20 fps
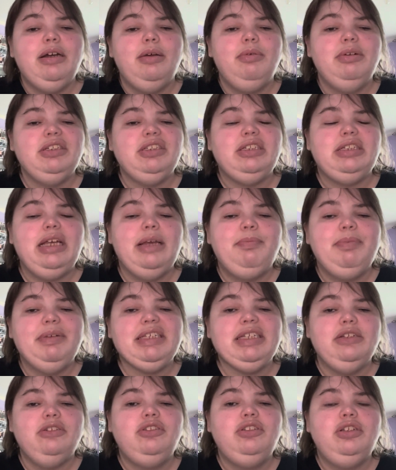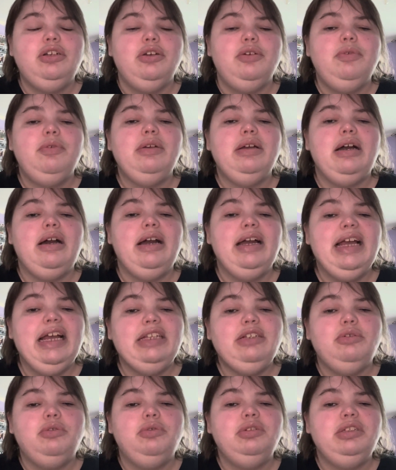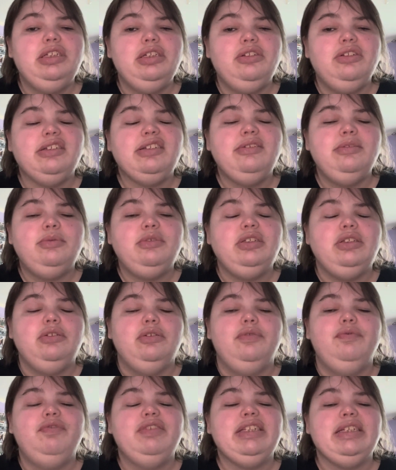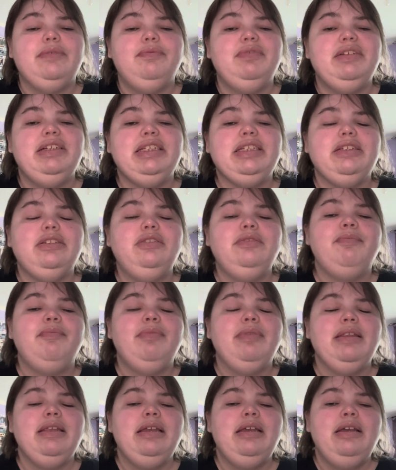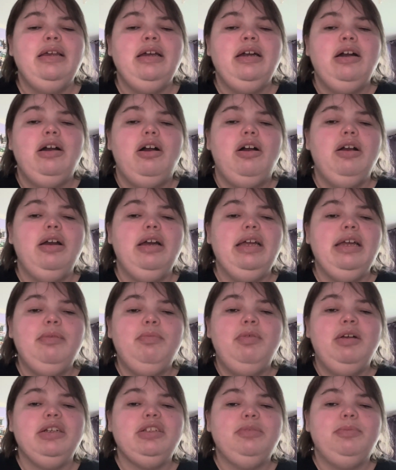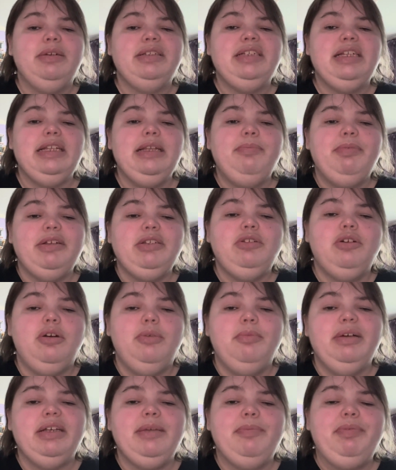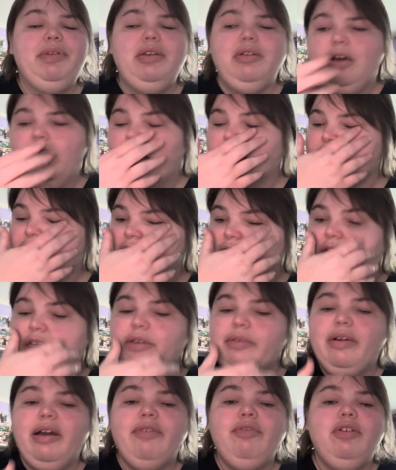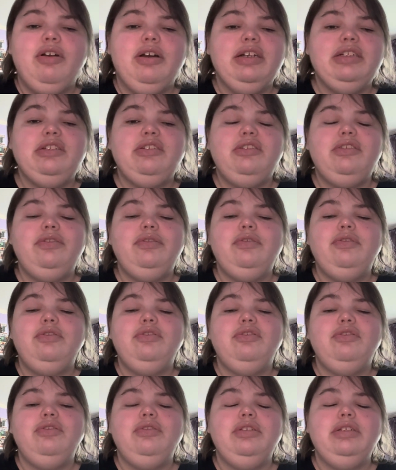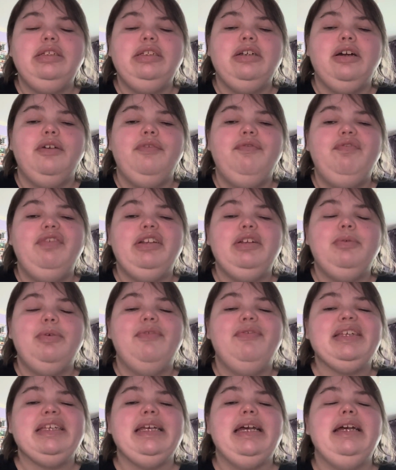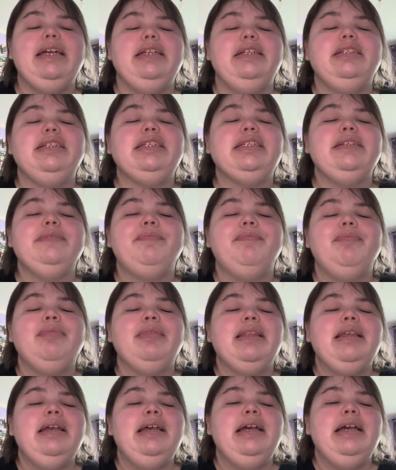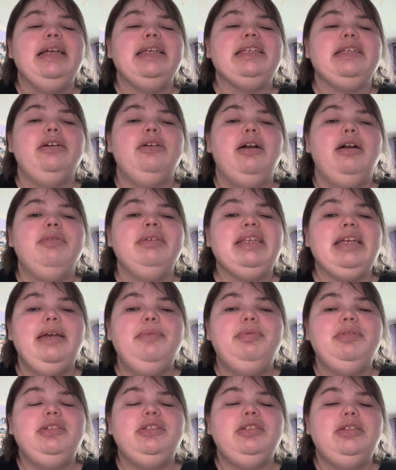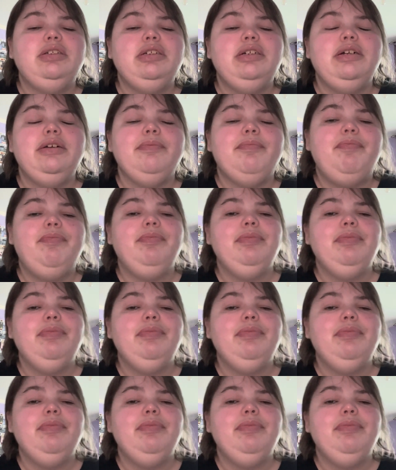watched episode two, I had audio description on for some reason. It worked on my telly, but not on my computer. So I've got to, you know, fiddle with the settings. So I was able to,